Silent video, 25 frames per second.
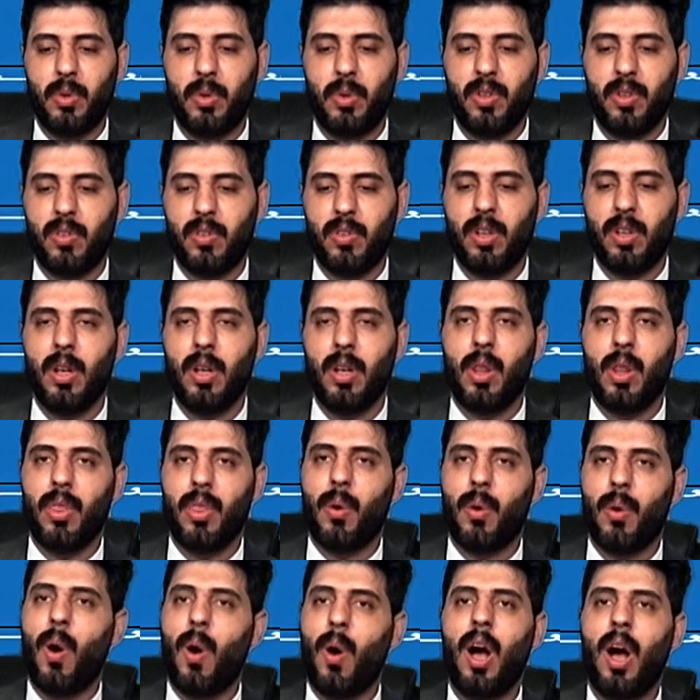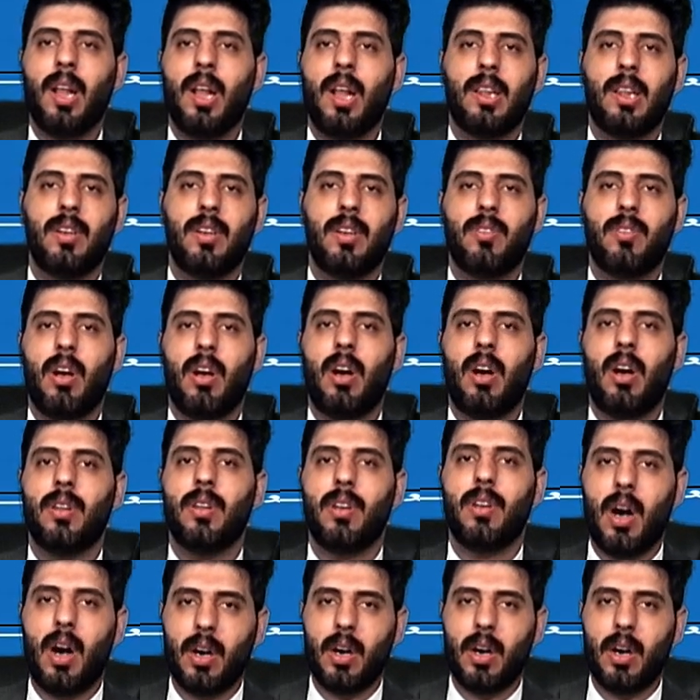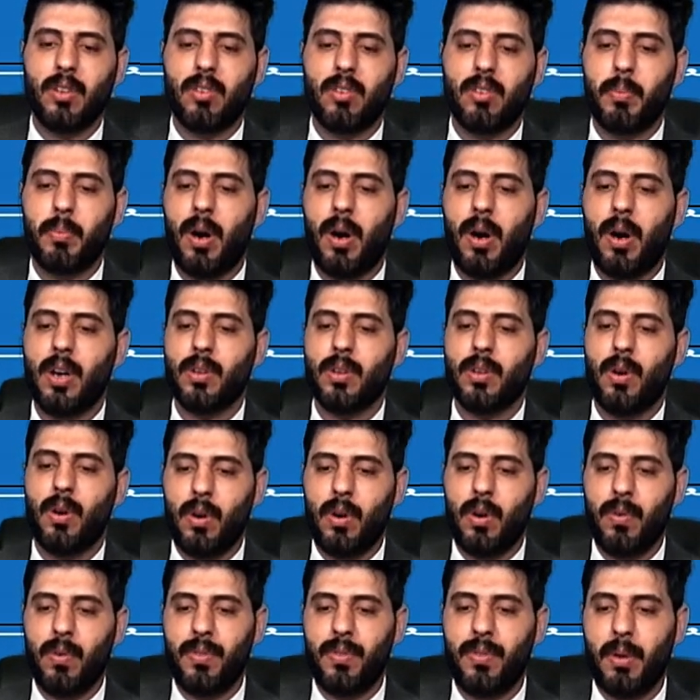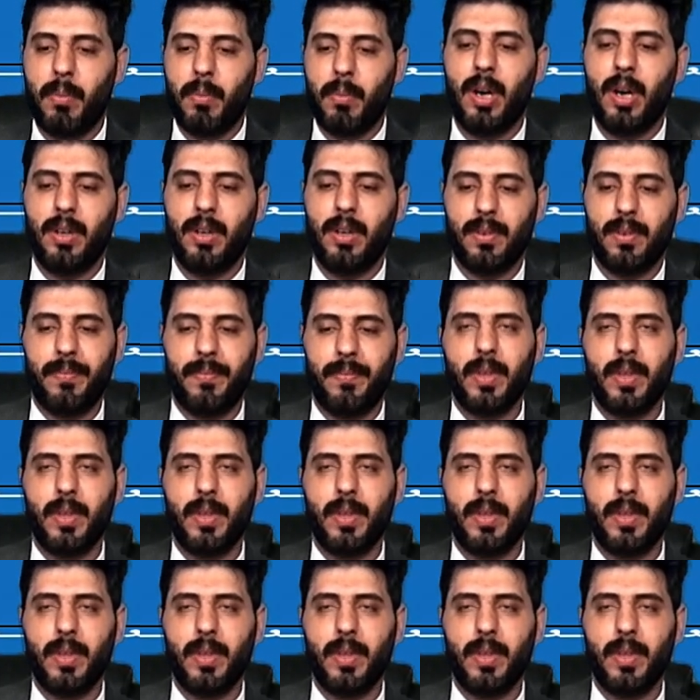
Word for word: which is the wildest and darkest part of the mind.